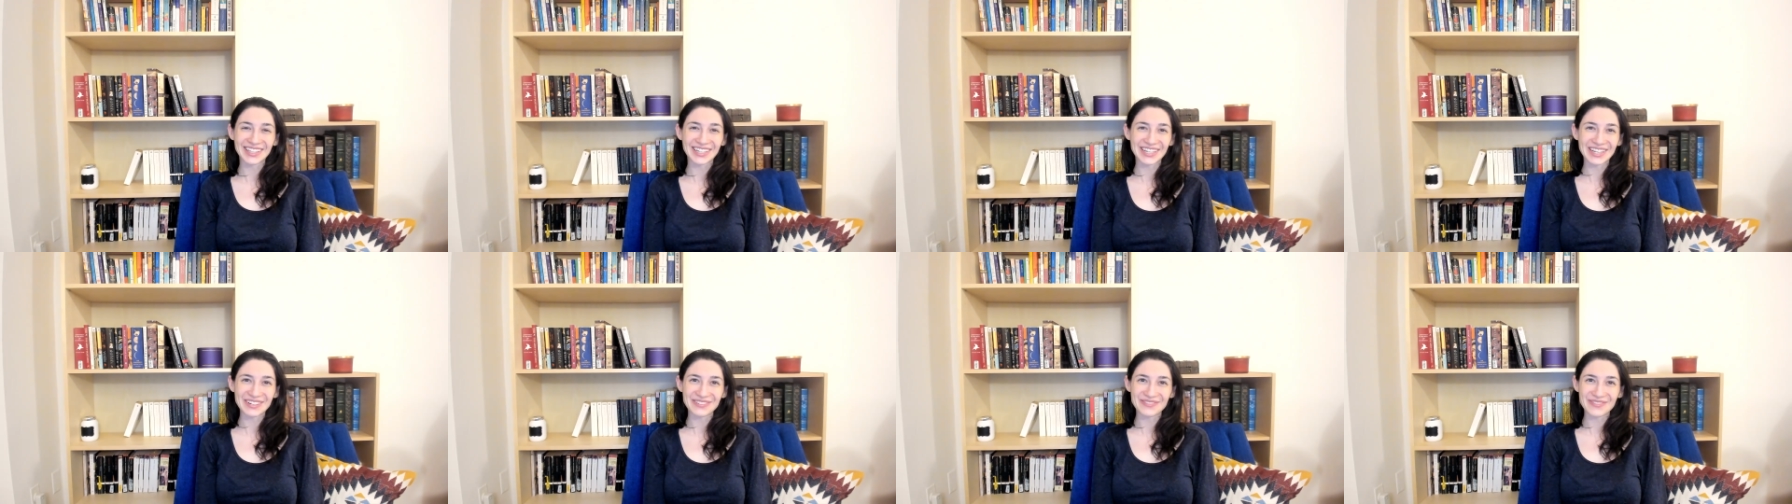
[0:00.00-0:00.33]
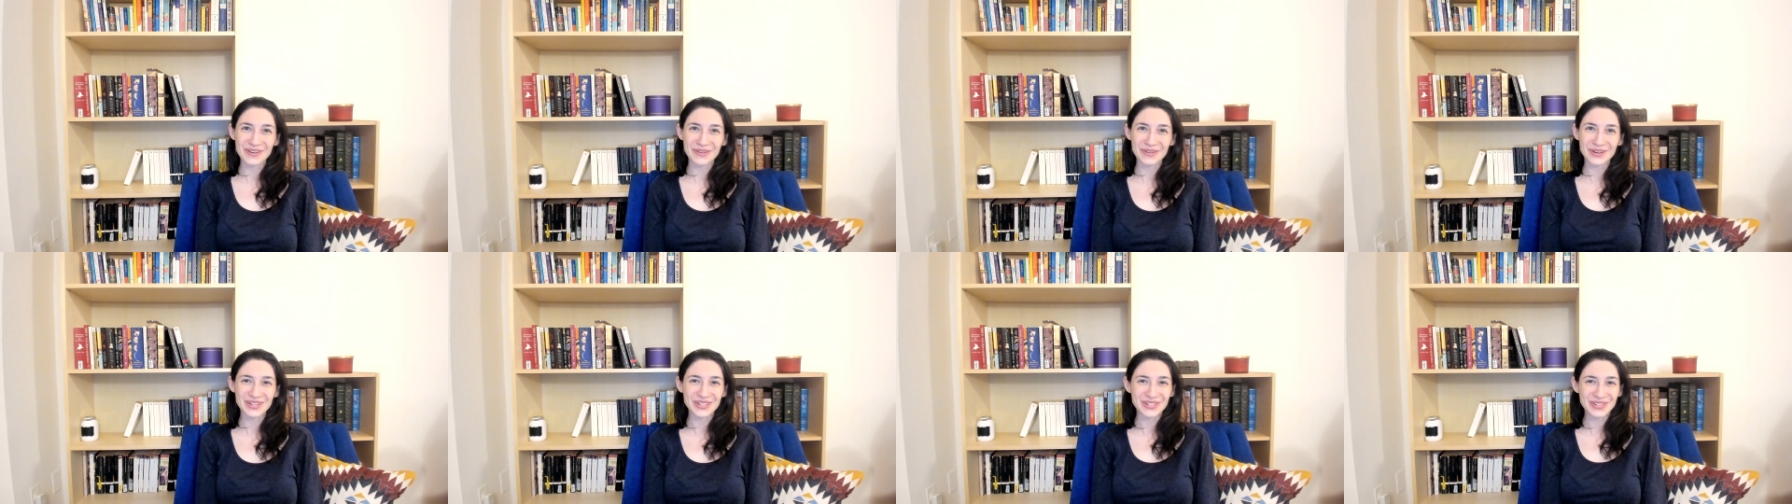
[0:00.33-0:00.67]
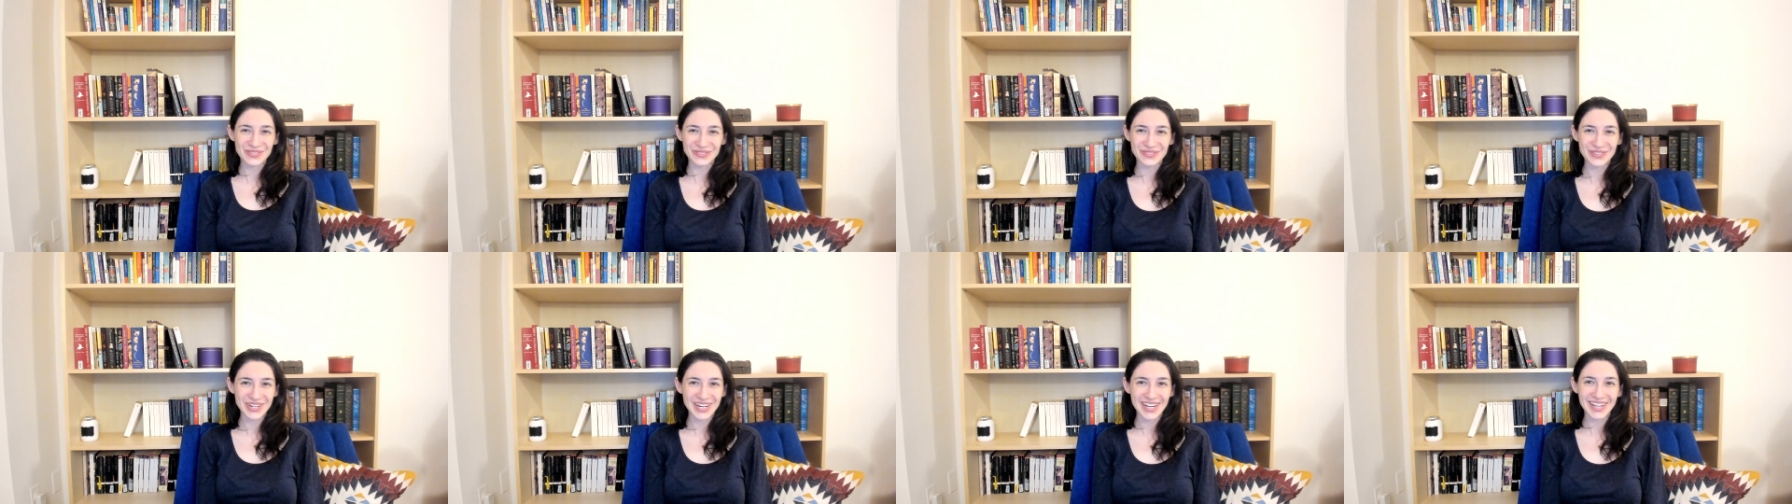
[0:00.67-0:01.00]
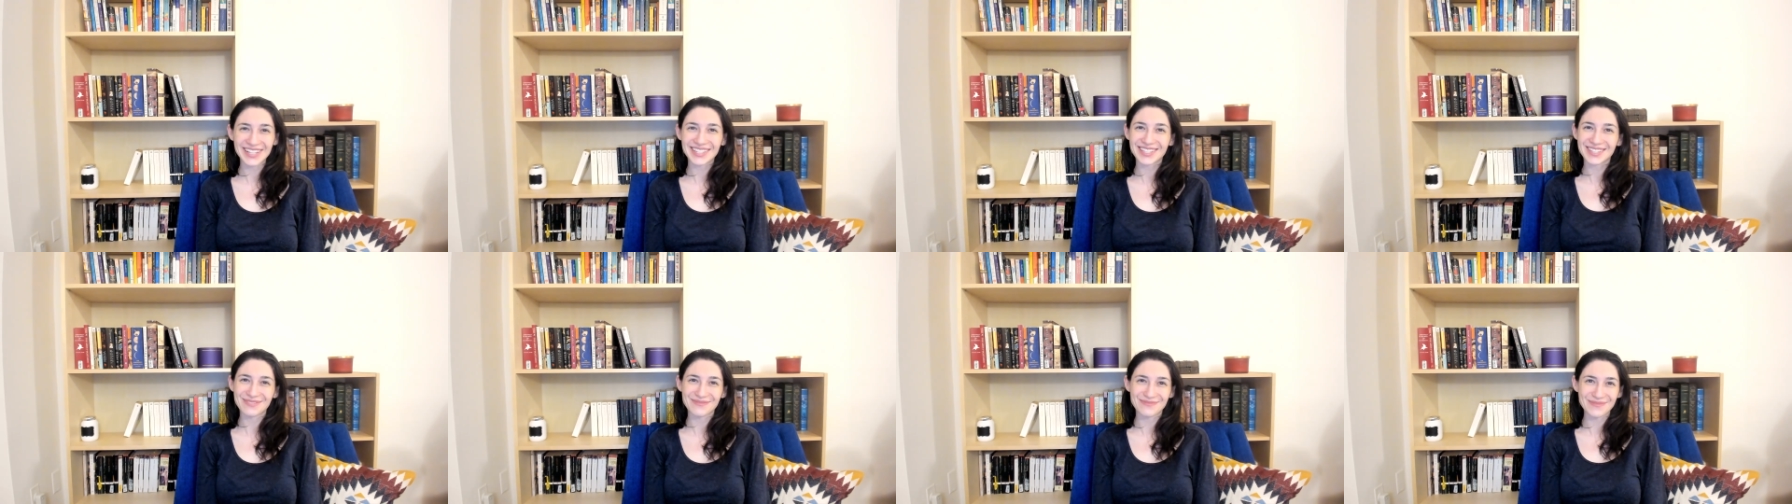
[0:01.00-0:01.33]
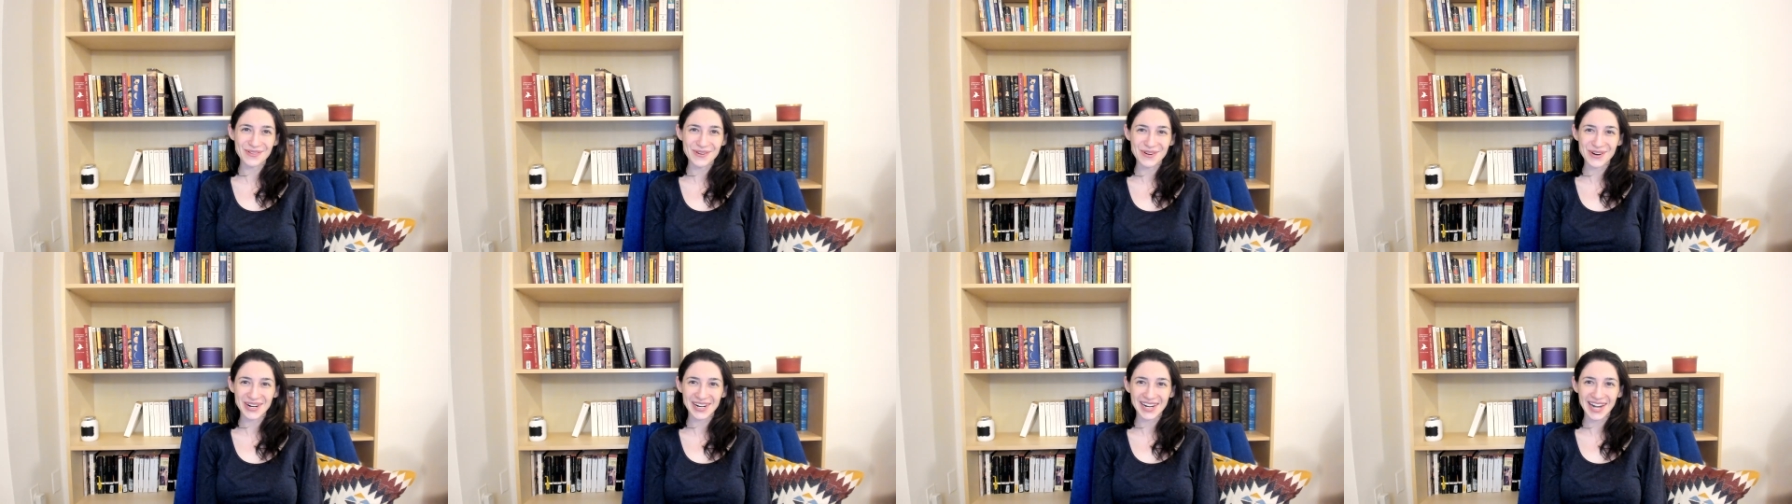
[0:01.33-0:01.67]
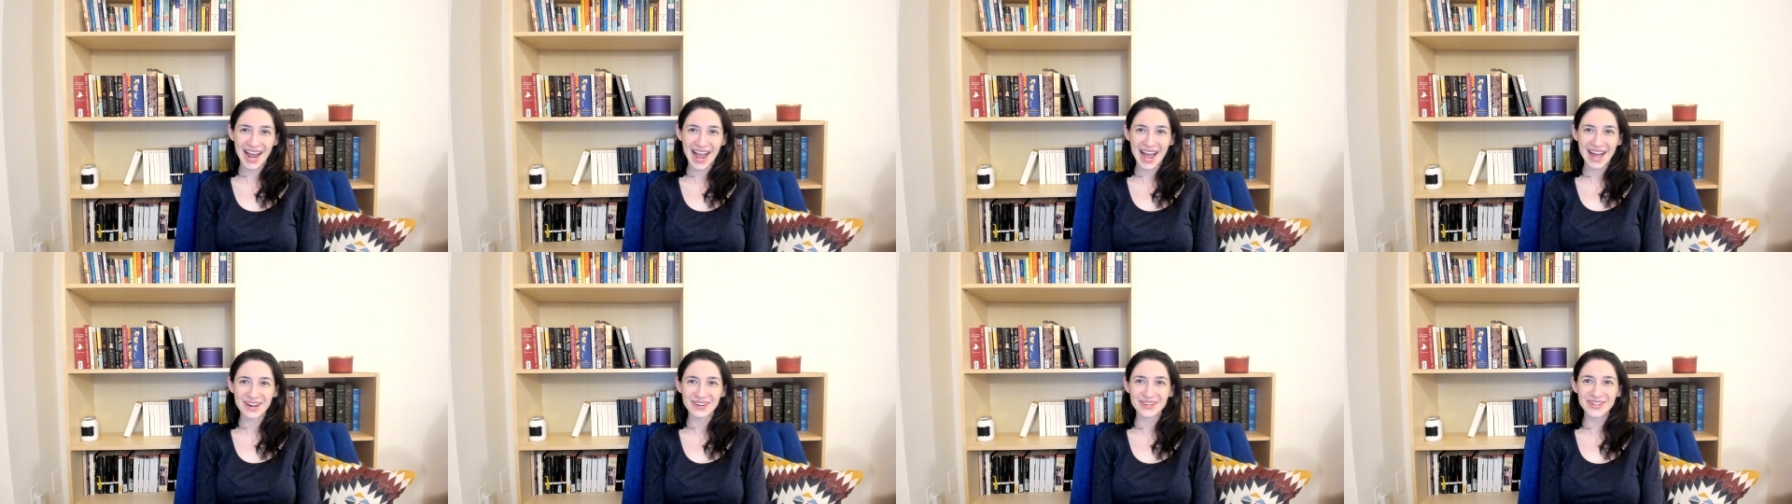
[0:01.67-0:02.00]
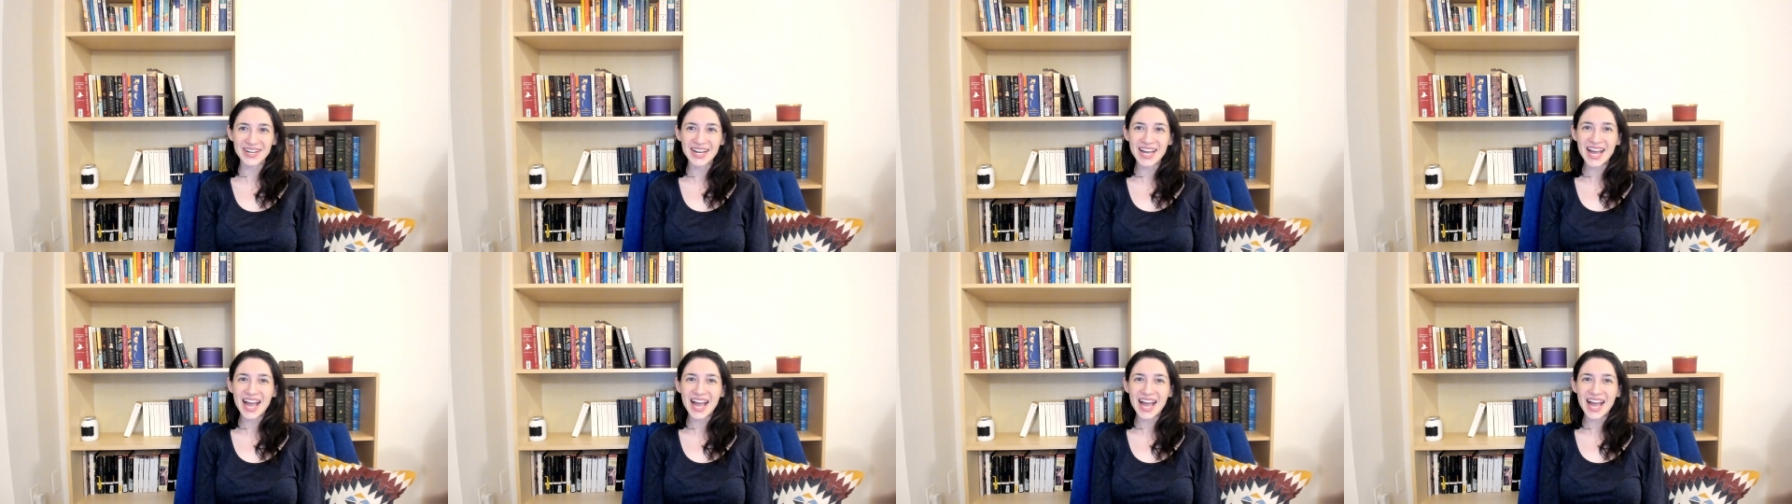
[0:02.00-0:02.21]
looking forward to reading some more now.